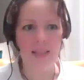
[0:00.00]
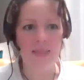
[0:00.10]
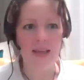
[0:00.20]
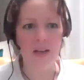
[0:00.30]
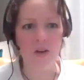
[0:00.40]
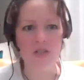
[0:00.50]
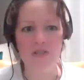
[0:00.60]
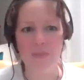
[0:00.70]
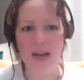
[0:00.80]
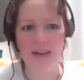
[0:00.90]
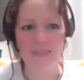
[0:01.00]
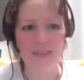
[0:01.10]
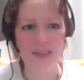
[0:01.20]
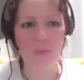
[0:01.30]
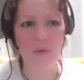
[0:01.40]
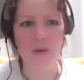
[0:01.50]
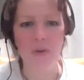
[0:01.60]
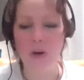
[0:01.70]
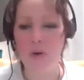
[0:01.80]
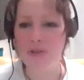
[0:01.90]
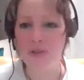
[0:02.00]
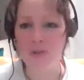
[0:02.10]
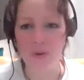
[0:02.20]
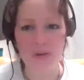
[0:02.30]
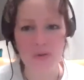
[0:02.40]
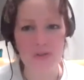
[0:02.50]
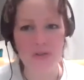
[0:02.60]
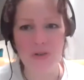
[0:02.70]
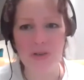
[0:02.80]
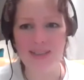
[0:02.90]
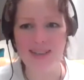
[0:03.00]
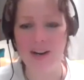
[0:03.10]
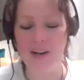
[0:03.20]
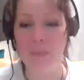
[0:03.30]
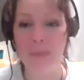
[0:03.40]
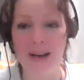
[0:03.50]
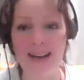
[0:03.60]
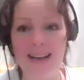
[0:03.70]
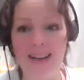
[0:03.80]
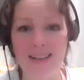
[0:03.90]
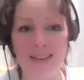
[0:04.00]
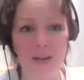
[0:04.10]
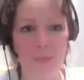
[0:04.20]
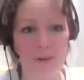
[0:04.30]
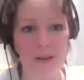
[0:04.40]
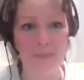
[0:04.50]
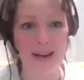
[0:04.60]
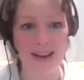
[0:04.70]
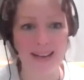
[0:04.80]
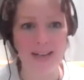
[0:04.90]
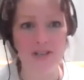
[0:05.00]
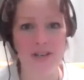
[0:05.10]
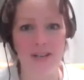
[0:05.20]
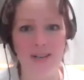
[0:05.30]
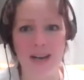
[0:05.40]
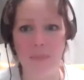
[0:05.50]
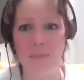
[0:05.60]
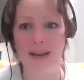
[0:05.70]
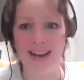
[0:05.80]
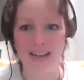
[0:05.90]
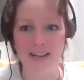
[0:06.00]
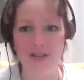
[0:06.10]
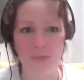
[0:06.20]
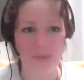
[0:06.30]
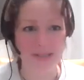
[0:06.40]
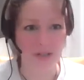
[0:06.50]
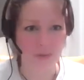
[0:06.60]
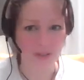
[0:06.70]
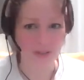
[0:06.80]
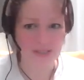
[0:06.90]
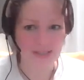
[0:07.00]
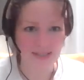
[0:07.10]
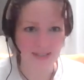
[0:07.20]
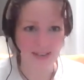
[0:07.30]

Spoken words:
That goes from everything when you go to the grocery store. Are you buying a lot of prepackaged and a lot of packaged materials?